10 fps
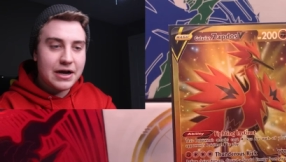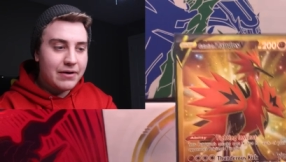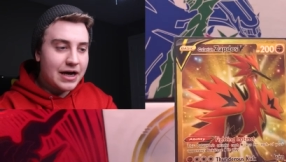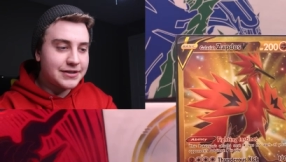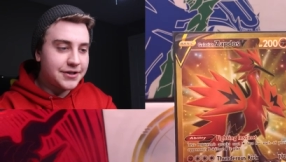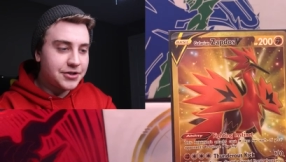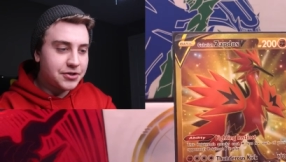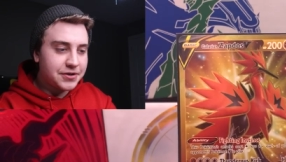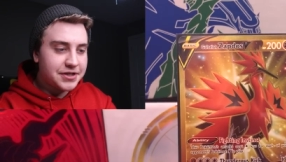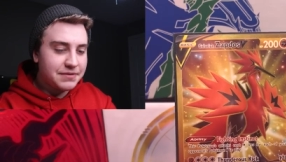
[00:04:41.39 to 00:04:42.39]
Now, I saw
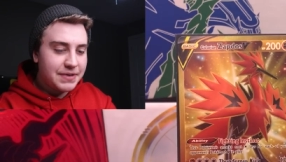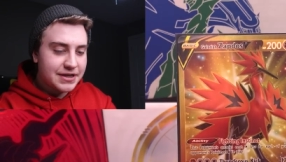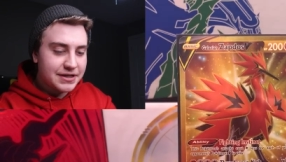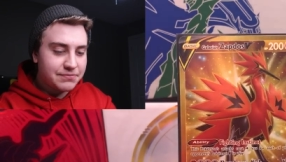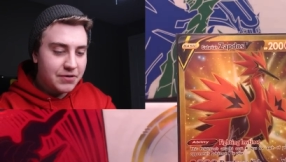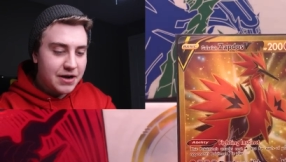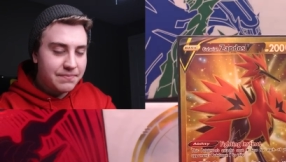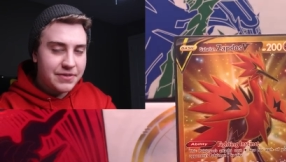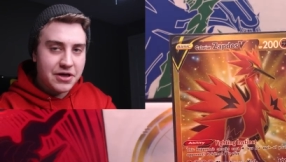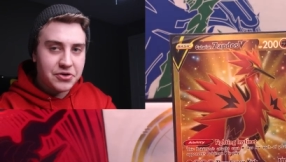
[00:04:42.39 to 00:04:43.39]
Tristan pick this one
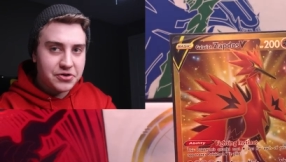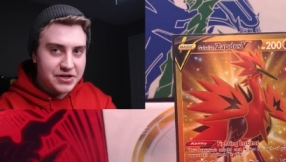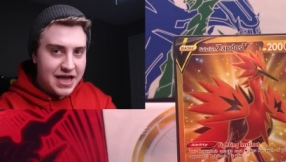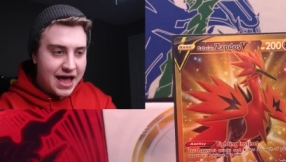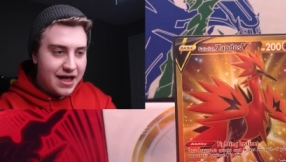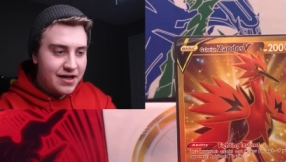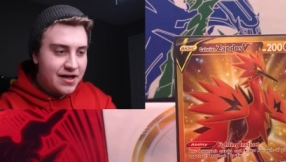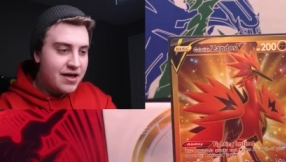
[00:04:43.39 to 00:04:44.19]
up the other day